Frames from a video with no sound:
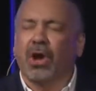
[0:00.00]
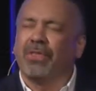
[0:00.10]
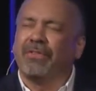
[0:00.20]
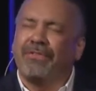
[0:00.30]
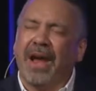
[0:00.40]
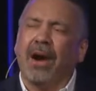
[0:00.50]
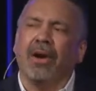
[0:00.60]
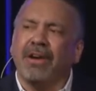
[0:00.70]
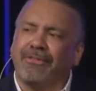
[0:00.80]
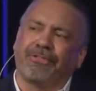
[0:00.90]
So the
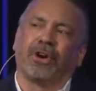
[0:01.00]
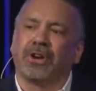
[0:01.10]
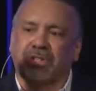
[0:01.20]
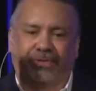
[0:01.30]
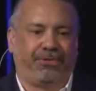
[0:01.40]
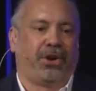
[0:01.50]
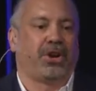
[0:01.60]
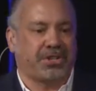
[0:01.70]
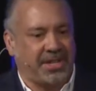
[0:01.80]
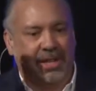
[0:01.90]
very first
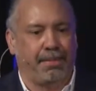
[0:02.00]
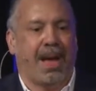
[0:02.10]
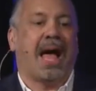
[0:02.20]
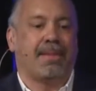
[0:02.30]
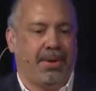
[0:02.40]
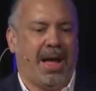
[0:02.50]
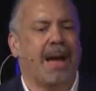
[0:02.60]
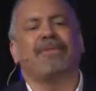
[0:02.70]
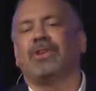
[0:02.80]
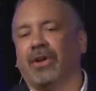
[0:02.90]
verse in the Bible,
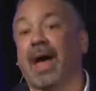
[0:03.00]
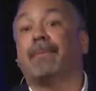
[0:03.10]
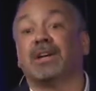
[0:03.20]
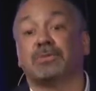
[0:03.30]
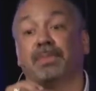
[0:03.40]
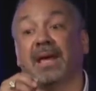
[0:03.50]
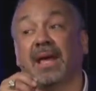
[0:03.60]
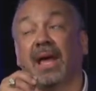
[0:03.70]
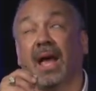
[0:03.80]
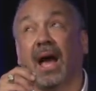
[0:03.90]
how many of you know that must
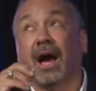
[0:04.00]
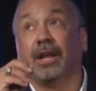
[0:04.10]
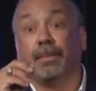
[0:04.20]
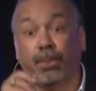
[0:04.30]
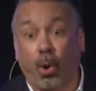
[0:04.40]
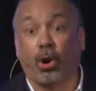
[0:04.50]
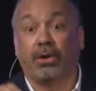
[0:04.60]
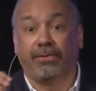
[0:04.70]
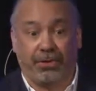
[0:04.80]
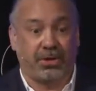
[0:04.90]
be an
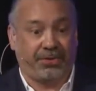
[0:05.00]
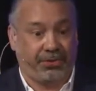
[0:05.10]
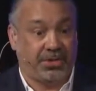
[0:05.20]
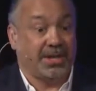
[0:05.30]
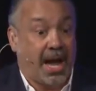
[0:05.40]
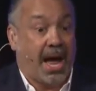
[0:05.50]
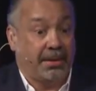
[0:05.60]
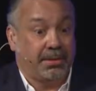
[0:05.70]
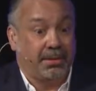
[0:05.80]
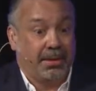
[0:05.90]
important verse to God?